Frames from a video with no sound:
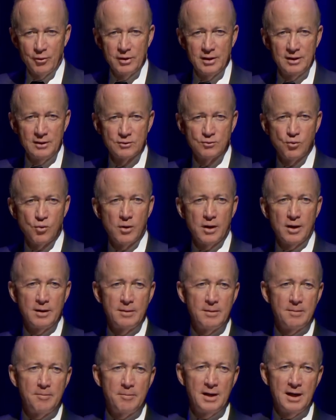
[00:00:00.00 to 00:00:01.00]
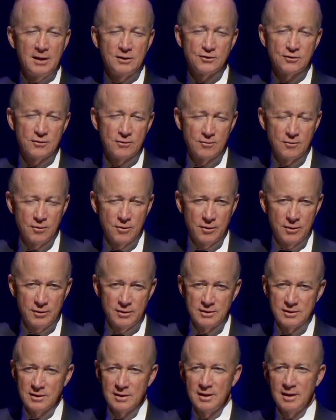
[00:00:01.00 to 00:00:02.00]
He has won major
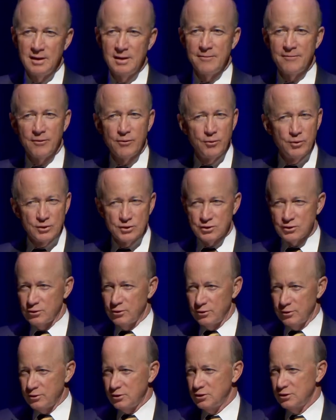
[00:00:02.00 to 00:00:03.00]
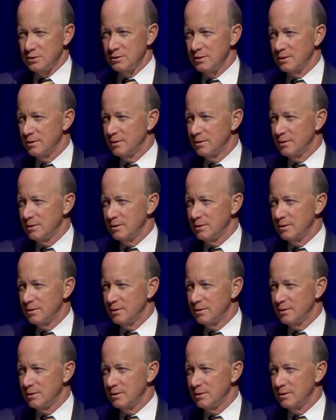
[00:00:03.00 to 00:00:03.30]
awards for research,